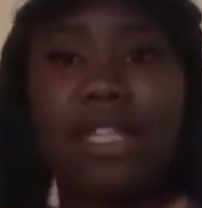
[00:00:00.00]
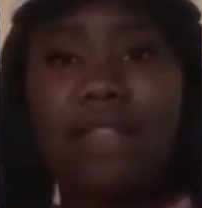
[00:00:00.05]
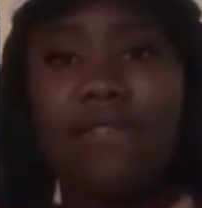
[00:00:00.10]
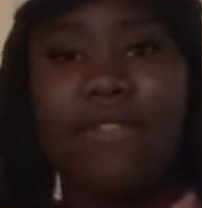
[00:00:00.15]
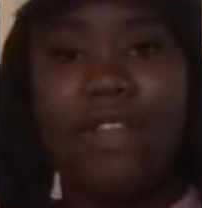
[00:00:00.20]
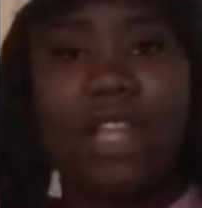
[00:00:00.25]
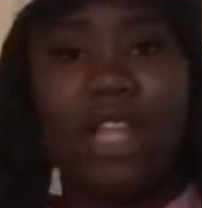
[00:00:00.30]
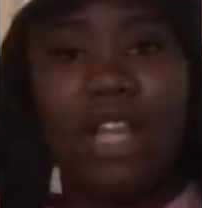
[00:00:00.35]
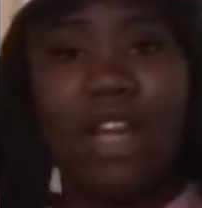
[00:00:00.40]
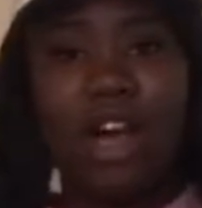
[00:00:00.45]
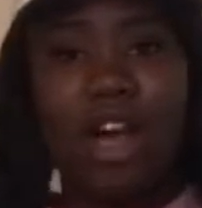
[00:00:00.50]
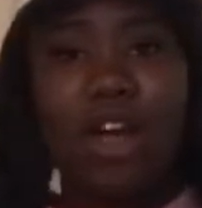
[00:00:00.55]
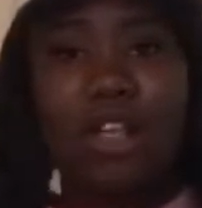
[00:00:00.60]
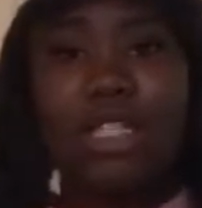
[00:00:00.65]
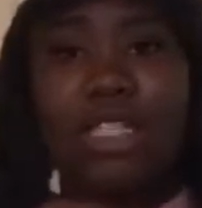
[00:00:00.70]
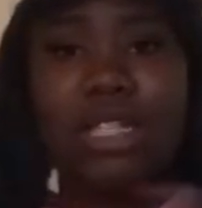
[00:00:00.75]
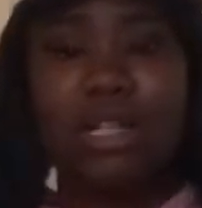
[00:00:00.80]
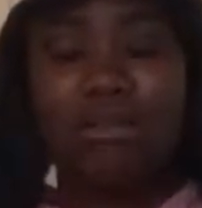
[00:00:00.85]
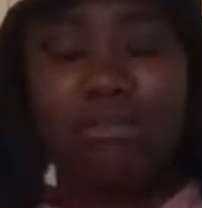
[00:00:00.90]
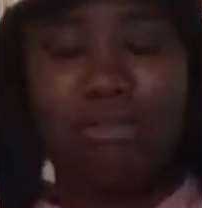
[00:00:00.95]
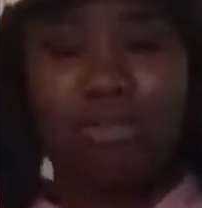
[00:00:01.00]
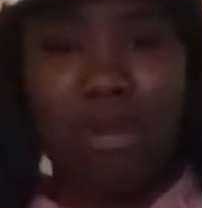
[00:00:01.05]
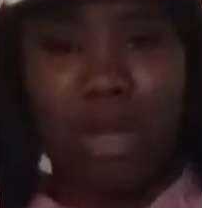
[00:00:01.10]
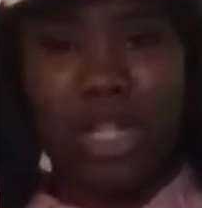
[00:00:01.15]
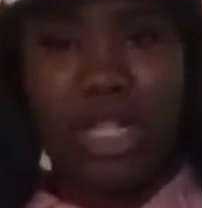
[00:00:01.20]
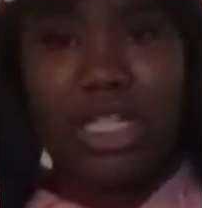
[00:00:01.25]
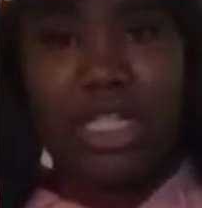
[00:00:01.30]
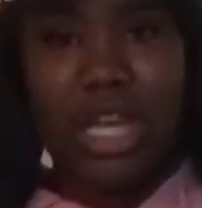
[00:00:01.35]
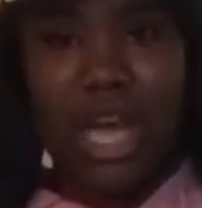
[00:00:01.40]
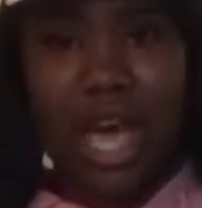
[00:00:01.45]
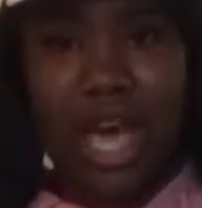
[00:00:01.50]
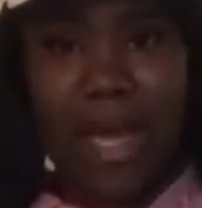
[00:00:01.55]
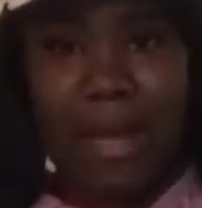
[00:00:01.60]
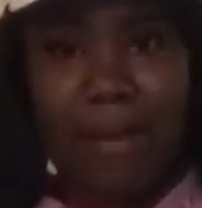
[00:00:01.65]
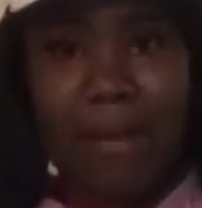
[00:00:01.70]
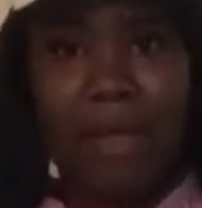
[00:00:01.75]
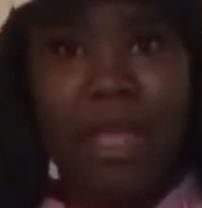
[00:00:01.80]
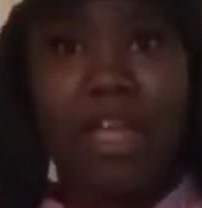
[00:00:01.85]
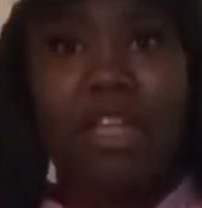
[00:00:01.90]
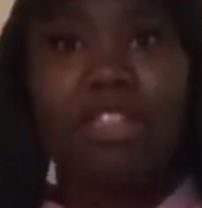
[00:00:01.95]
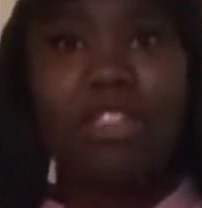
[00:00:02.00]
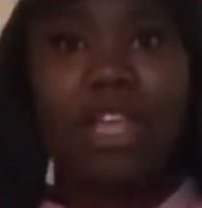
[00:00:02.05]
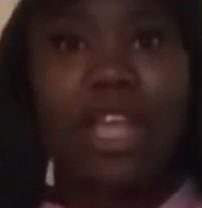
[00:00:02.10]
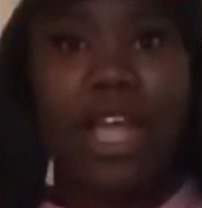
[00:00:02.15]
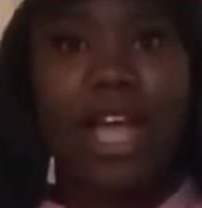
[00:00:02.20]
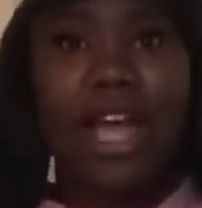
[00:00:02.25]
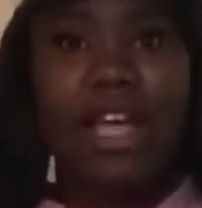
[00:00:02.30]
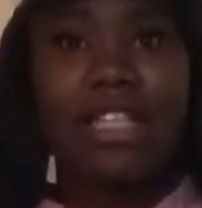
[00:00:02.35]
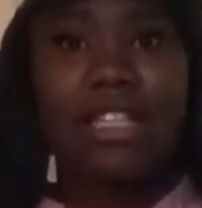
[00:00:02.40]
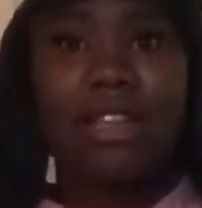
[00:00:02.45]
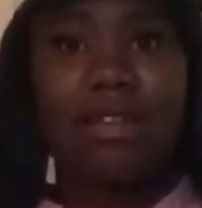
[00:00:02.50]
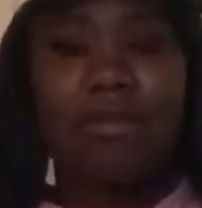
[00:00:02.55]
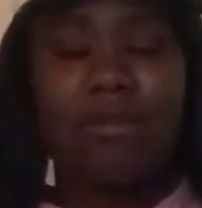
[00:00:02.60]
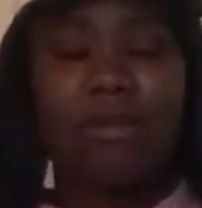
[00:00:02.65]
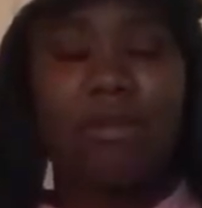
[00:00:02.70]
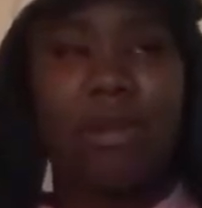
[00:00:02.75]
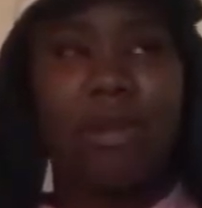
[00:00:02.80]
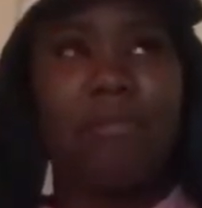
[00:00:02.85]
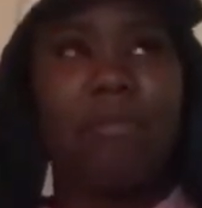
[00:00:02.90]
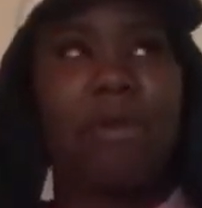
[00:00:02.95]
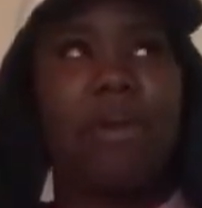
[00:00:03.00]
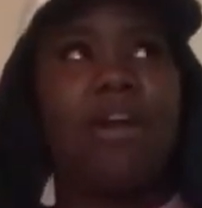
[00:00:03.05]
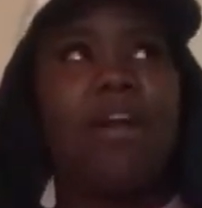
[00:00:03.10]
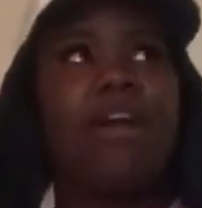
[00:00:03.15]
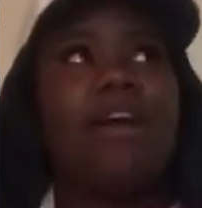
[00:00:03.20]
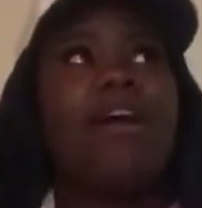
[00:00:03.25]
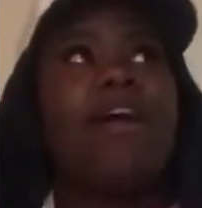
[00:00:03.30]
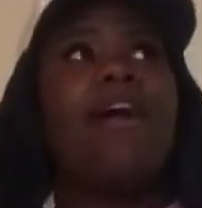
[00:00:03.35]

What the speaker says: the video some point in time so you guys can remember.